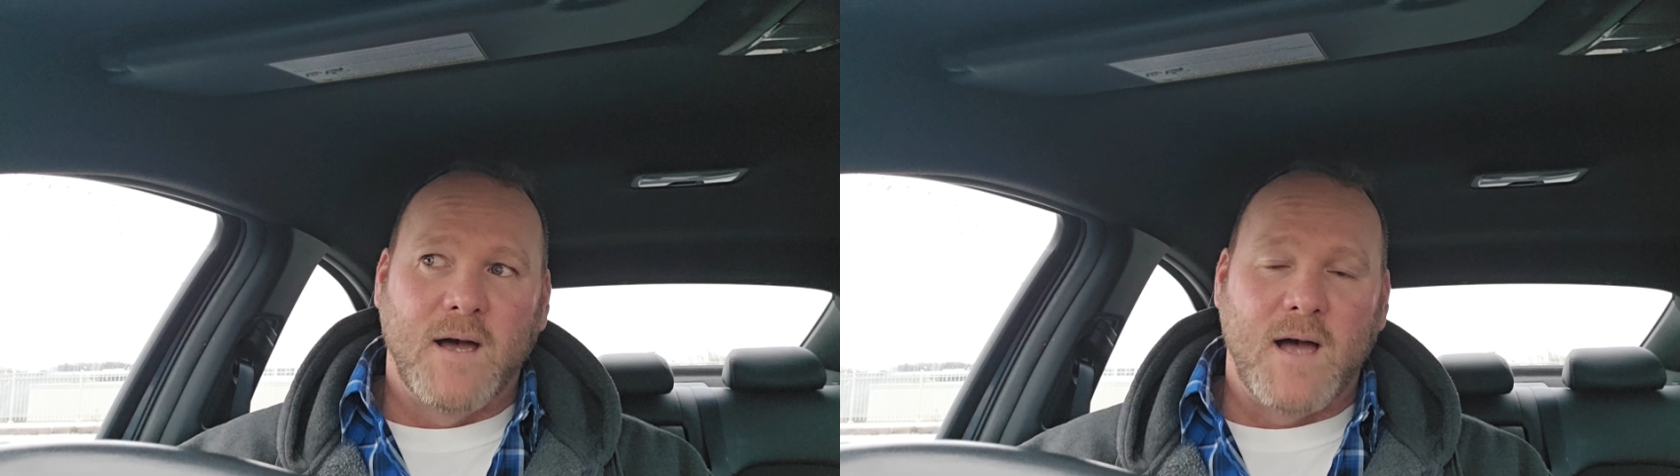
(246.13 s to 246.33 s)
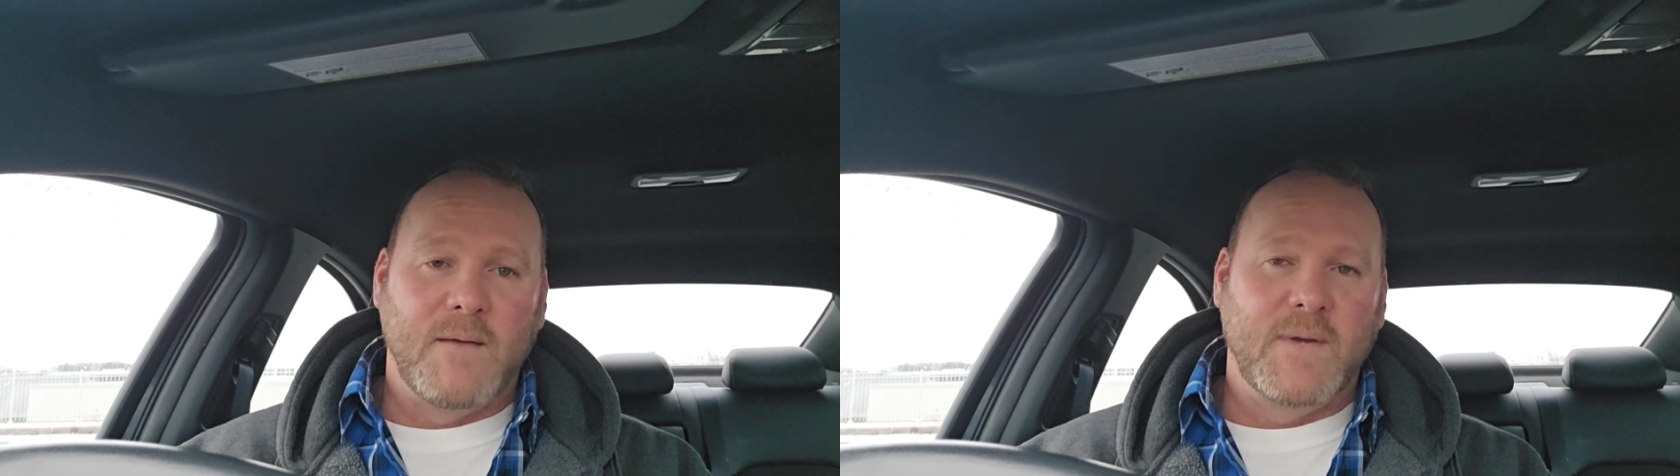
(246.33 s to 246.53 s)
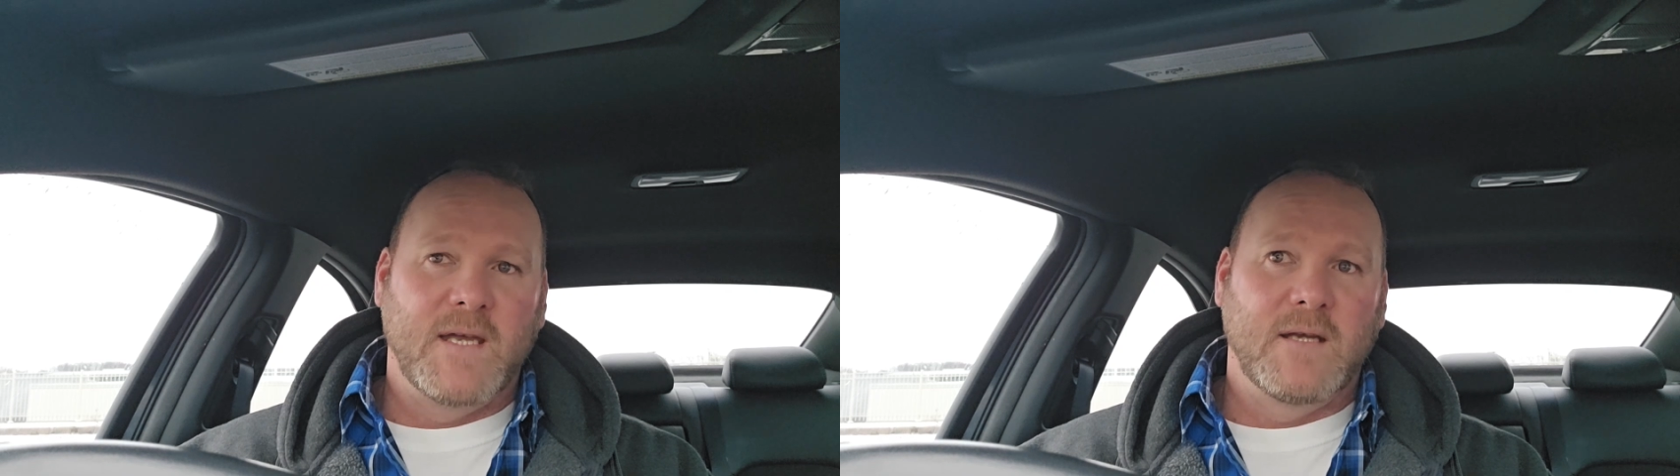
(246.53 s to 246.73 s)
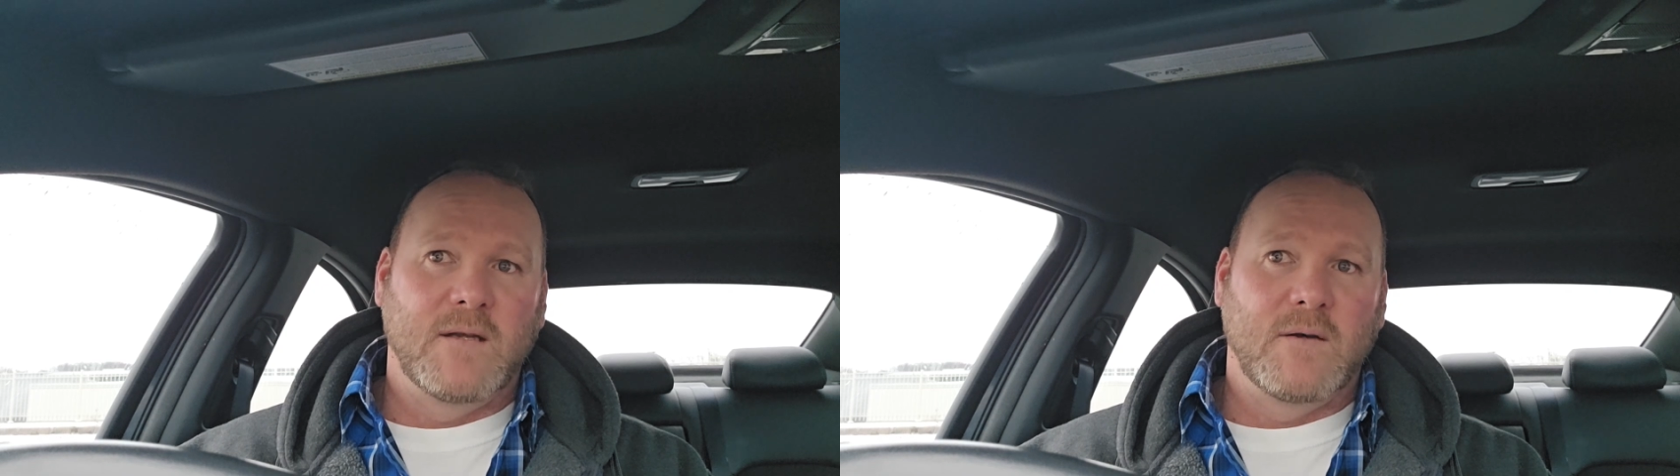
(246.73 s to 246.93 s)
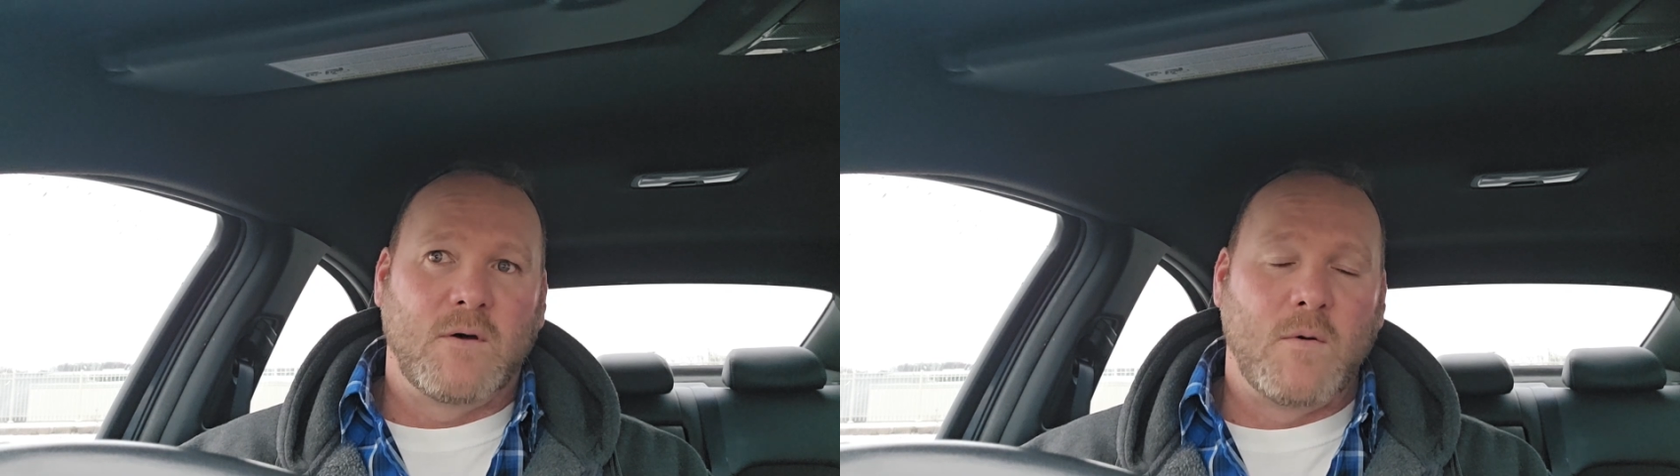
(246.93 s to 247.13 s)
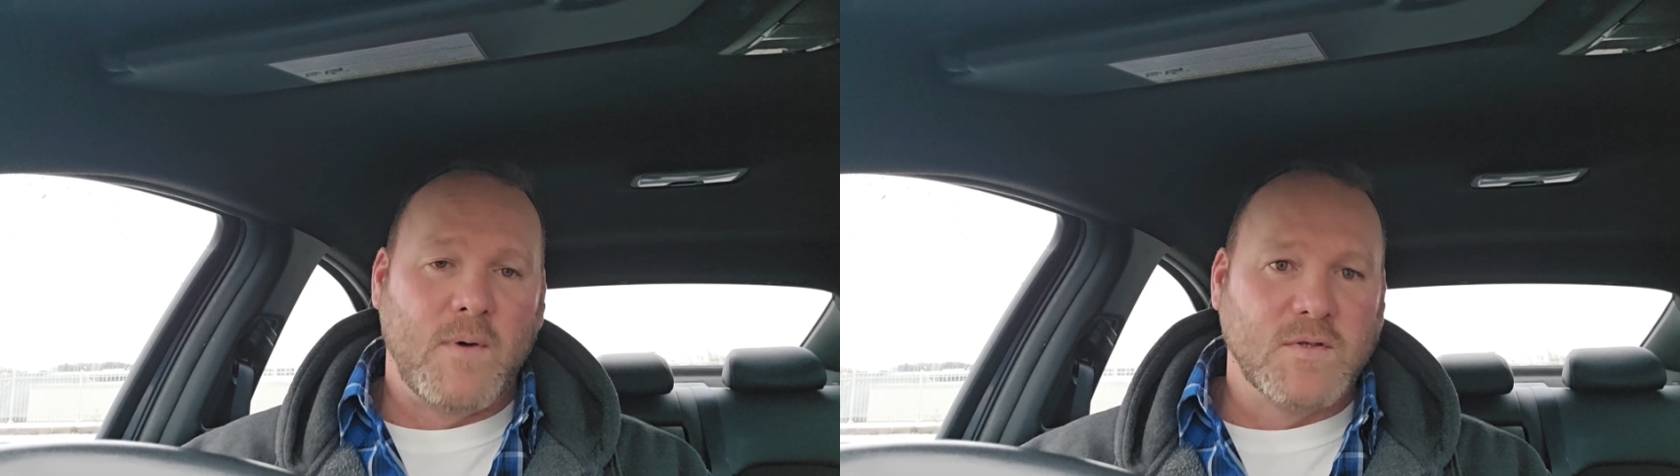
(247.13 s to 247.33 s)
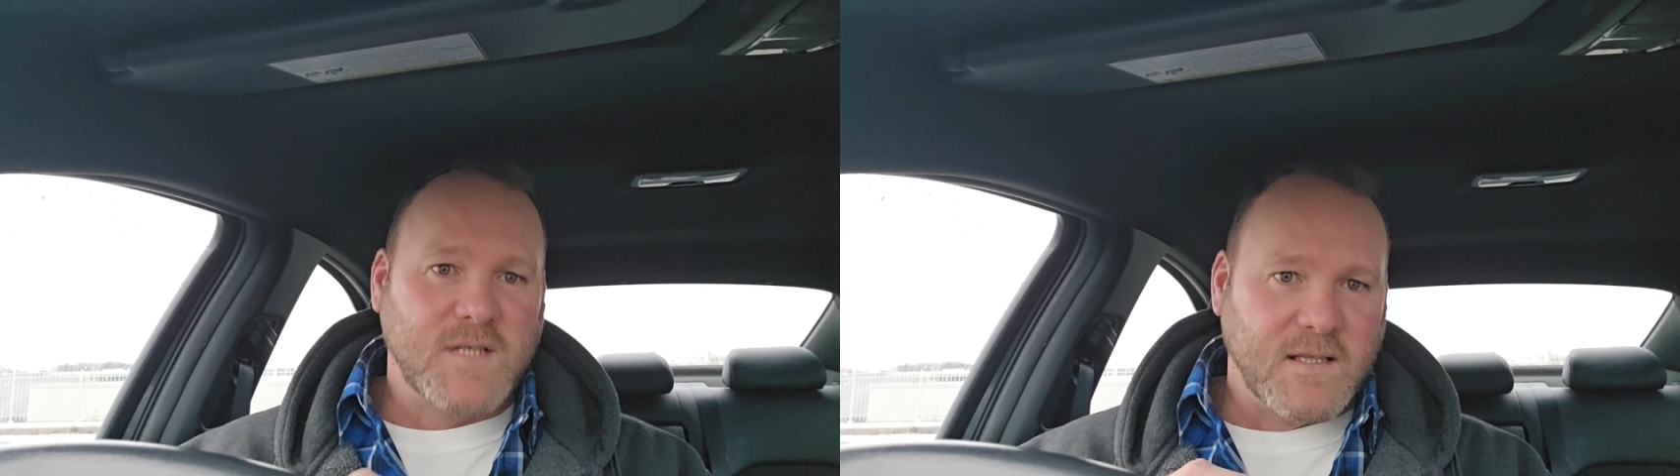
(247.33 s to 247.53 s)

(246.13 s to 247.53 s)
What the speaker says: I made almost